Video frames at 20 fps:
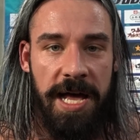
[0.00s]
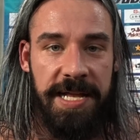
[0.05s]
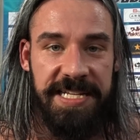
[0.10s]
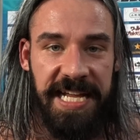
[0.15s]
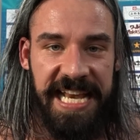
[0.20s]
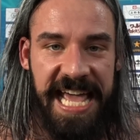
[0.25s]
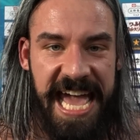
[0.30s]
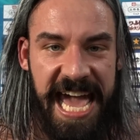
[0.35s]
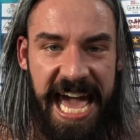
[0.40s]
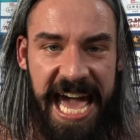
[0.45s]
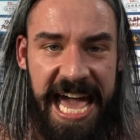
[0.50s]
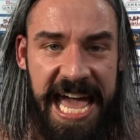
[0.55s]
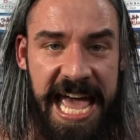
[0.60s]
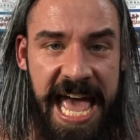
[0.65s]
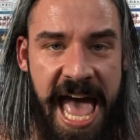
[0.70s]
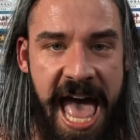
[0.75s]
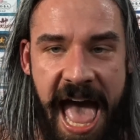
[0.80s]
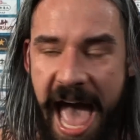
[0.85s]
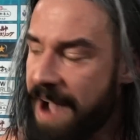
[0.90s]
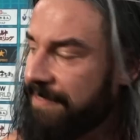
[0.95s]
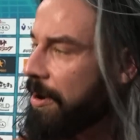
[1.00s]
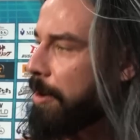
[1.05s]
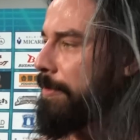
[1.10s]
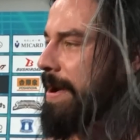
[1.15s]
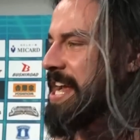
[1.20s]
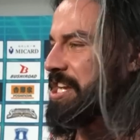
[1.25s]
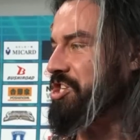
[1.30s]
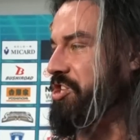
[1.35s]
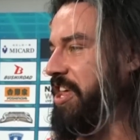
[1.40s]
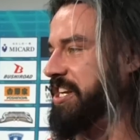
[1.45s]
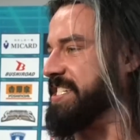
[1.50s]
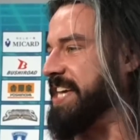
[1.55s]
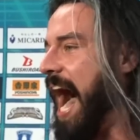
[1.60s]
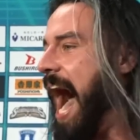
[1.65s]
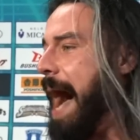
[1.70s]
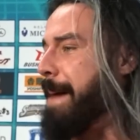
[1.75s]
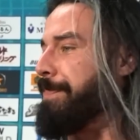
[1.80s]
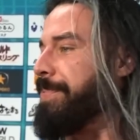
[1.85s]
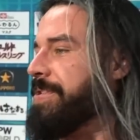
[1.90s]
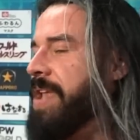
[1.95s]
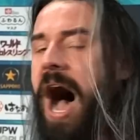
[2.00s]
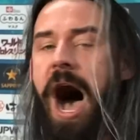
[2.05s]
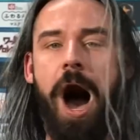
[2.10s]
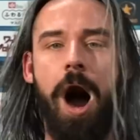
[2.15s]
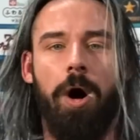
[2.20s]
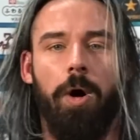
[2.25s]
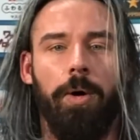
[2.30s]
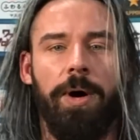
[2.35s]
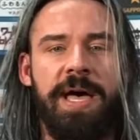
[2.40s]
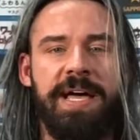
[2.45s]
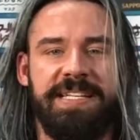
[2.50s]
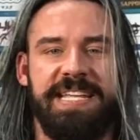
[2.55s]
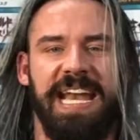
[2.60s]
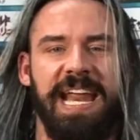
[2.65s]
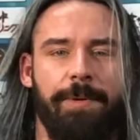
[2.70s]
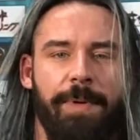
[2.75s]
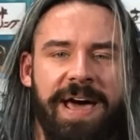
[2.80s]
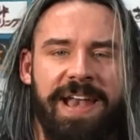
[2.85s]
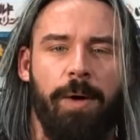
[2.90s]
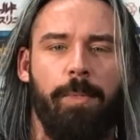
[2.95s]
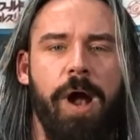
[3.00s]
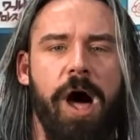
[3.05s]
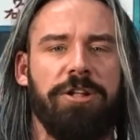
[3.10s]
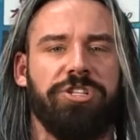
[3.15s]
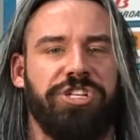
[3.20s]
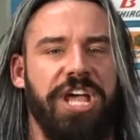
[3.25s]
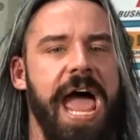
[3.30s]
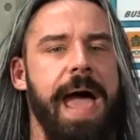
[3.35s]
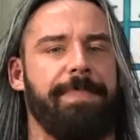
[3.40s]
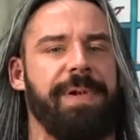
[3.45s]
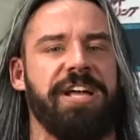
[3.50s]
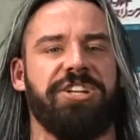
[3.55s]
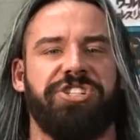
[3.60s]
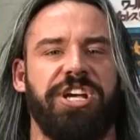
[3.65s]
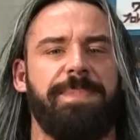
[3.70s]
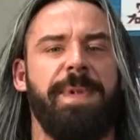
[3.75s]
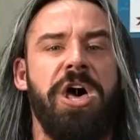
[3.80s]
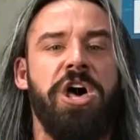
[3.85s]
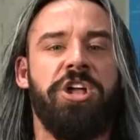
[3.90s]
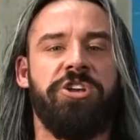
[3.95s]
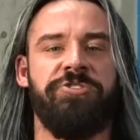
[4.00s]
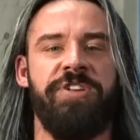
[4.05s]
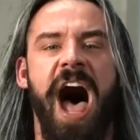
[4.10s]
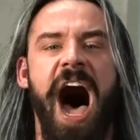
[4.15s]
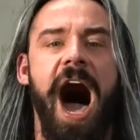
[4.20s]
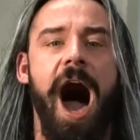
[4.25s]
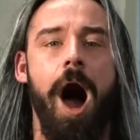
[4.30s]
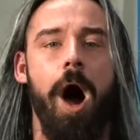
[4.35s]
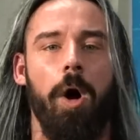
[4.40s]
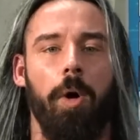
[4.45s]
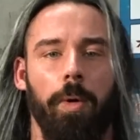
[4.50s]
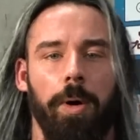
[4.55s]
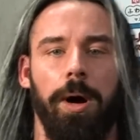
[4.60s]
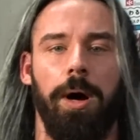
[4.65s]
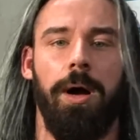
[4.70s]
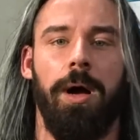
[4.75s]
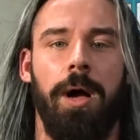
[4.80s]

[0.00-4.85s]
Did he ever reach the top? No. Did he win a world championship? No.